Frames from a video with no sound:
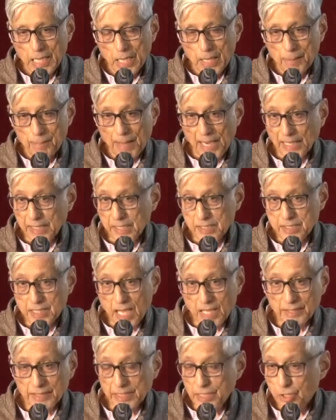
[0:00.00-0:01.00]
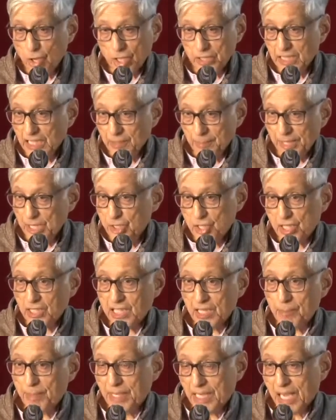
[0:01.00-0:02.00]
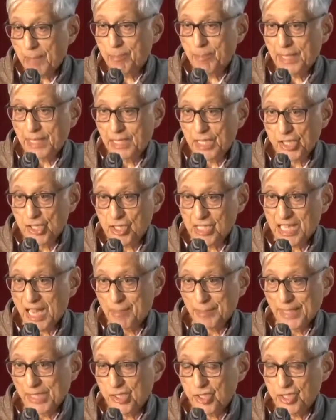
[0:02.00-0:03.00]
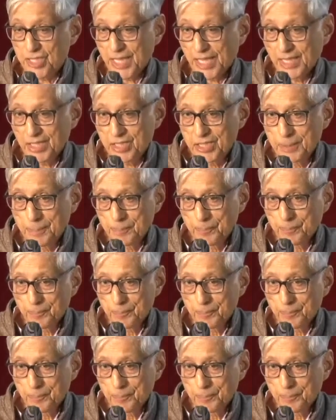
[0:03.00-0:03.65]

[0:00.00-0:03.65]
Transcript: Pakistan did not immediately become an Islamic state,